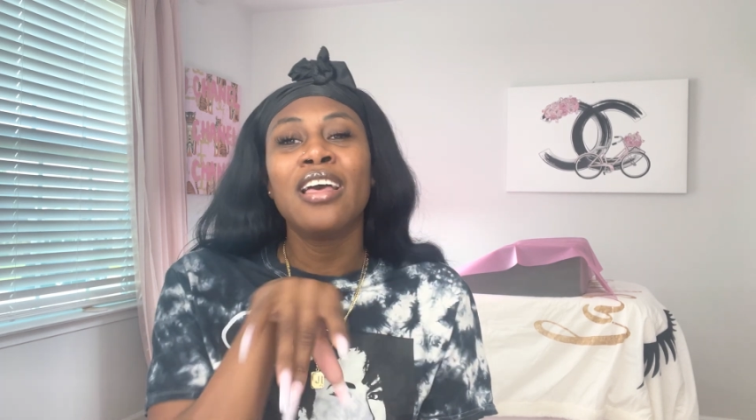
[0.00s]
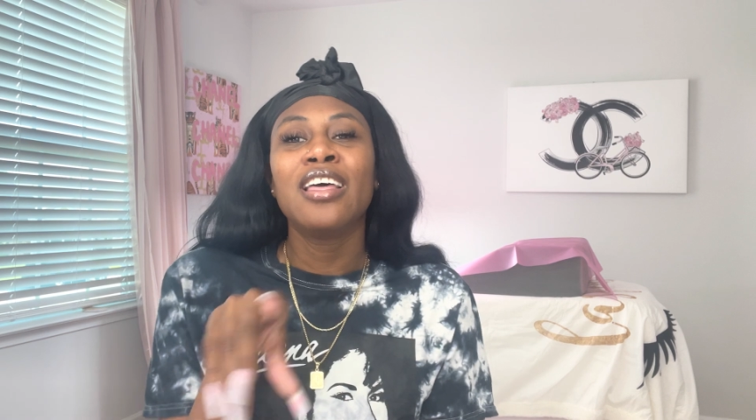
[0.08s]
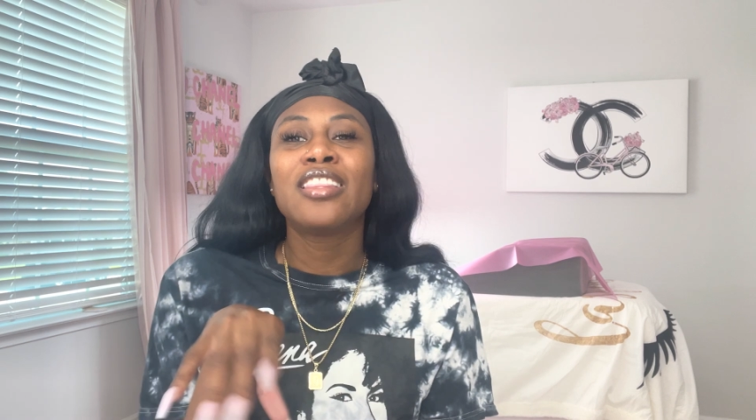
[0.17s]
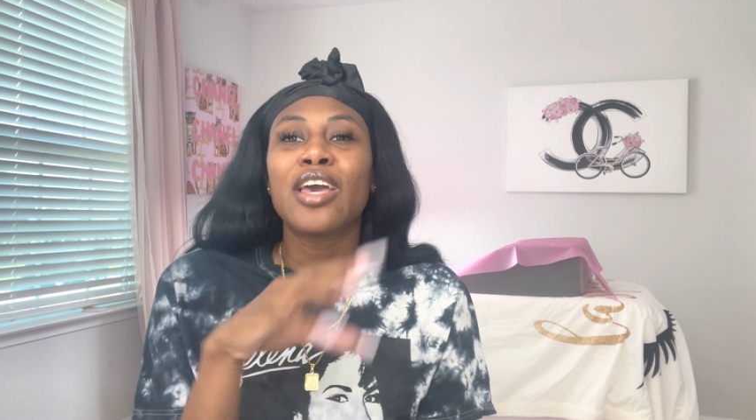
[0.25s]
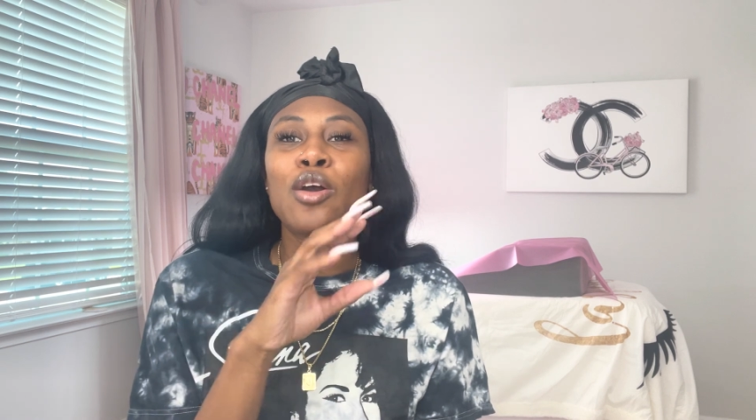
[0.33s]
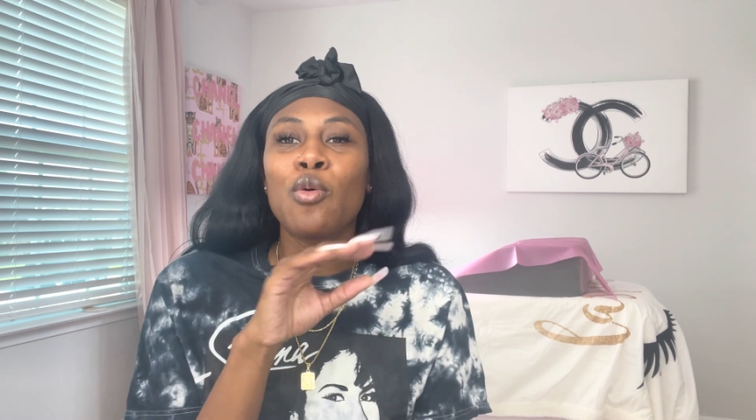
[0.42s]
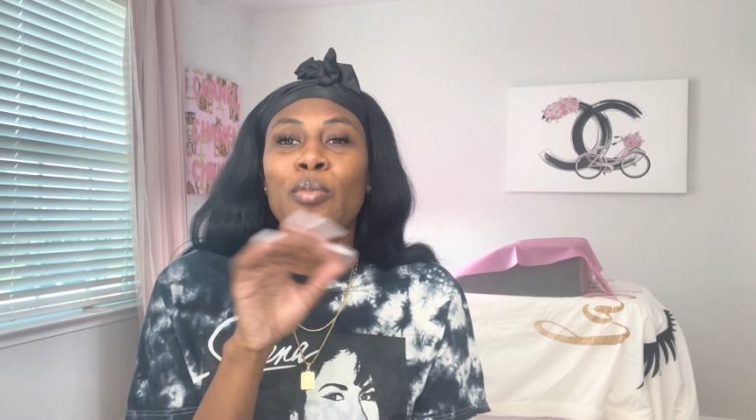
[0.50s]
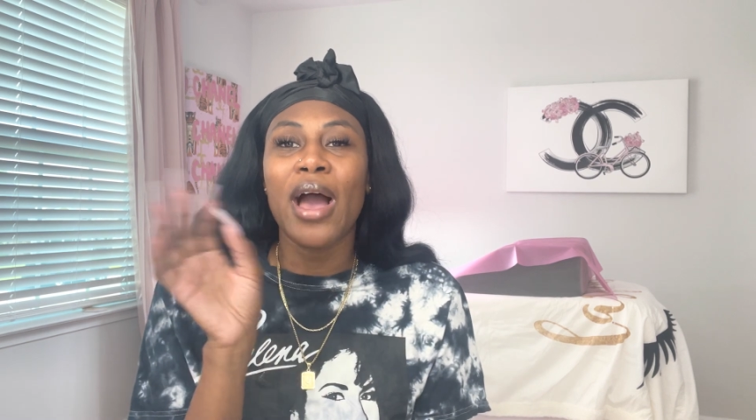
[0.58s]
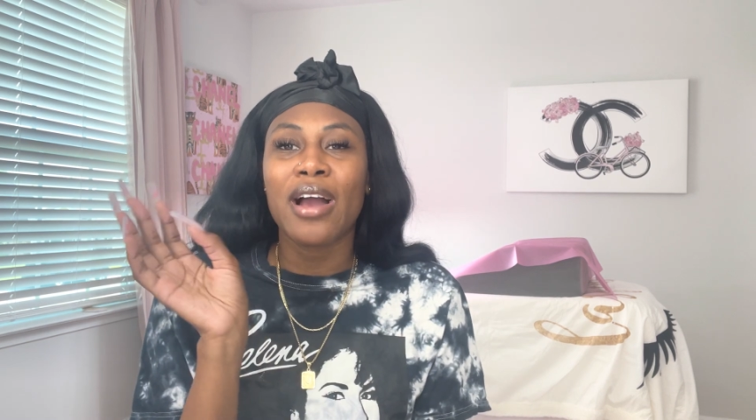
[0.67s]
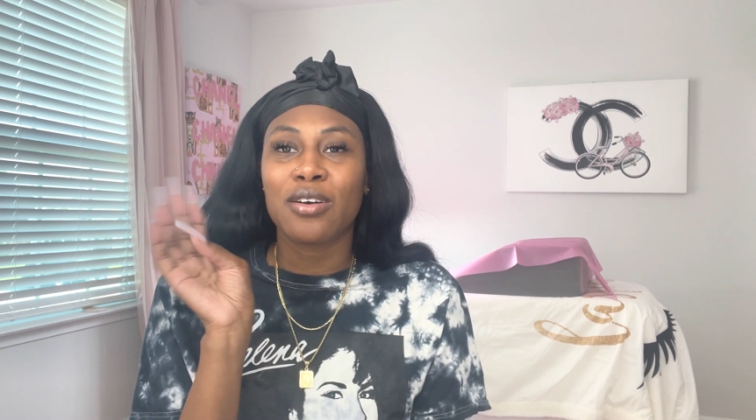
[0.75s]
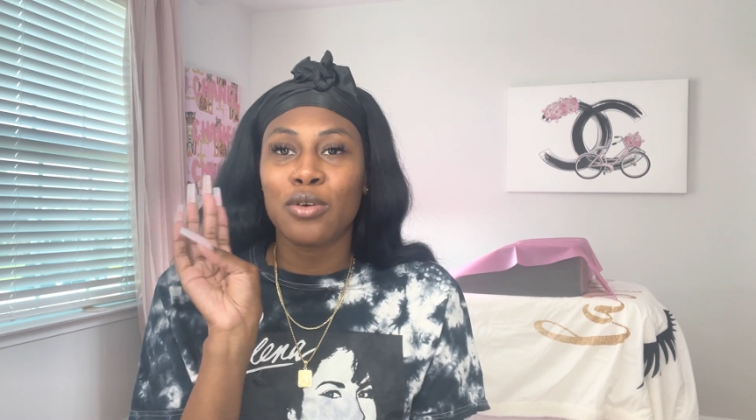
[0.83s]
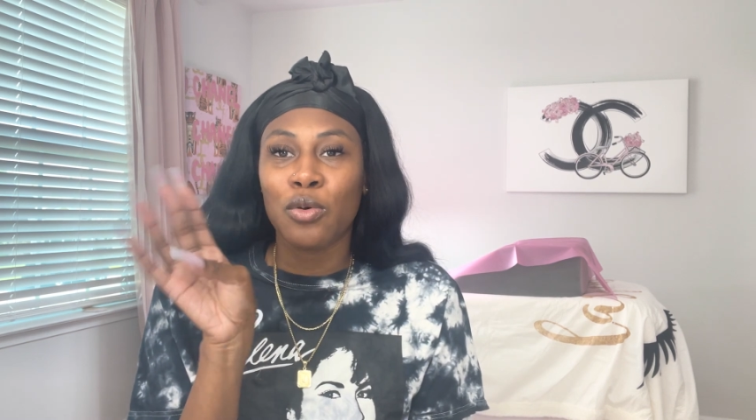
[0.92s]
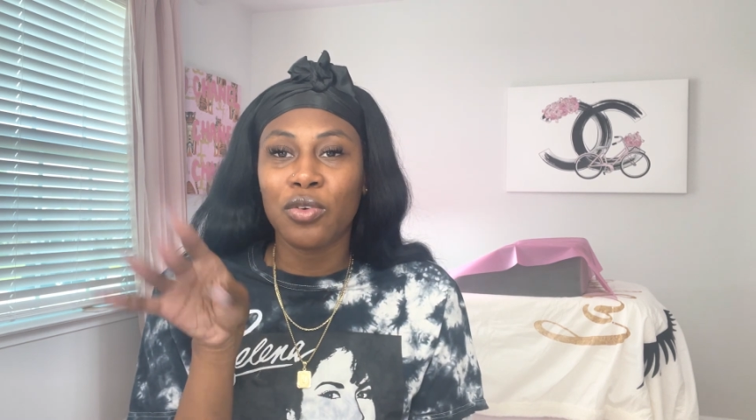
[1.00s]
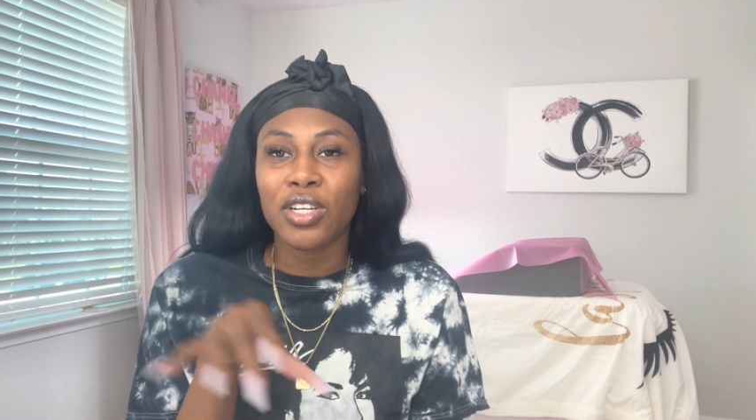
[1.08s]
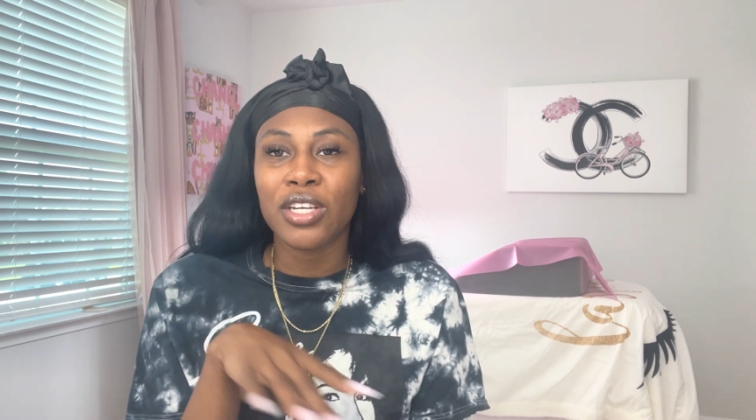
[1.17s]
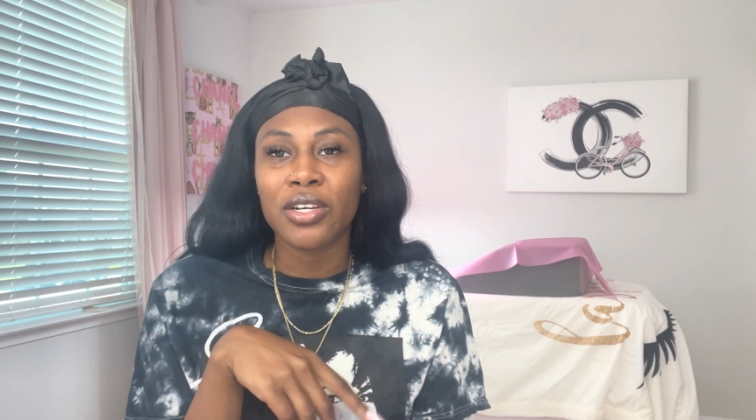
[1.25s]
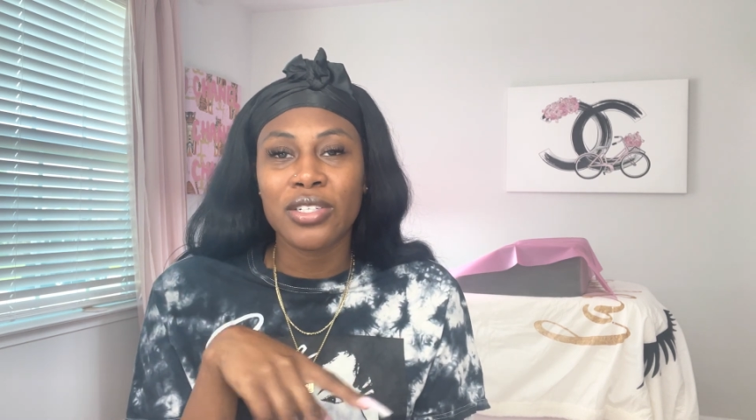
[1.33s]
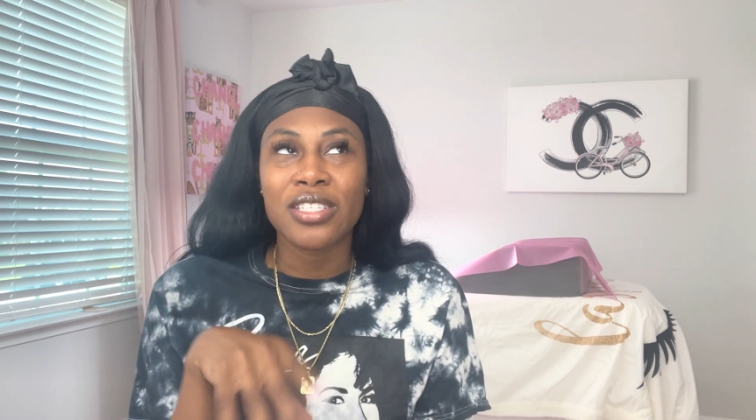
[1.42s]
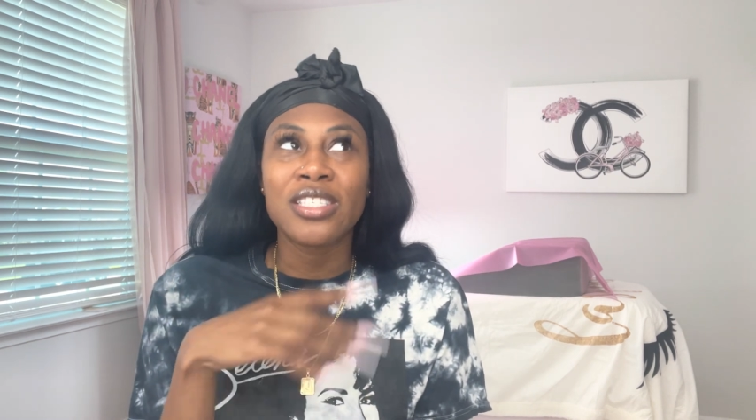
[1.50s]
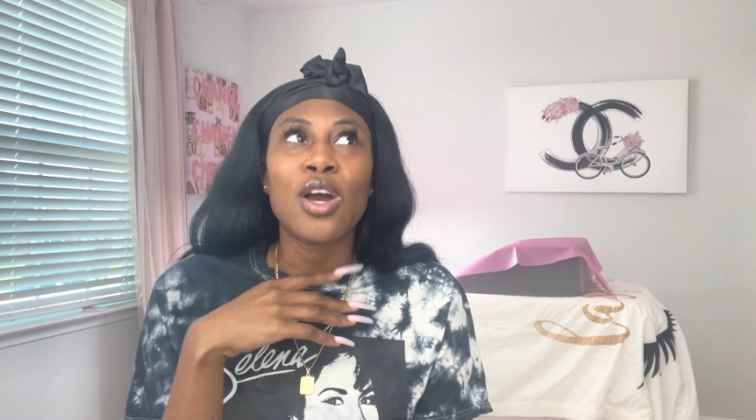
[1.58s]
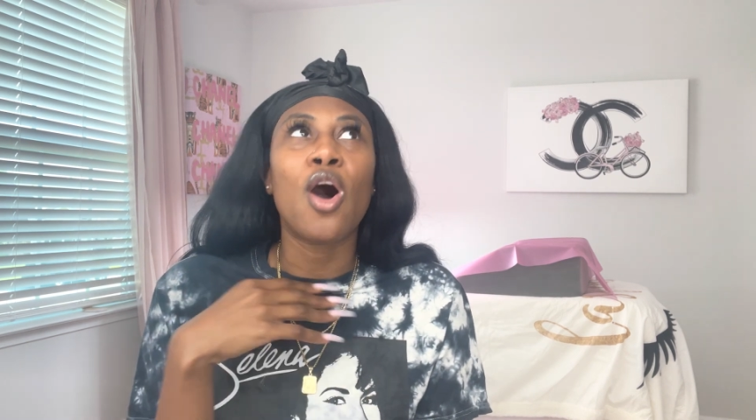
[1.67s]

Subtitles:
they go back over the years and see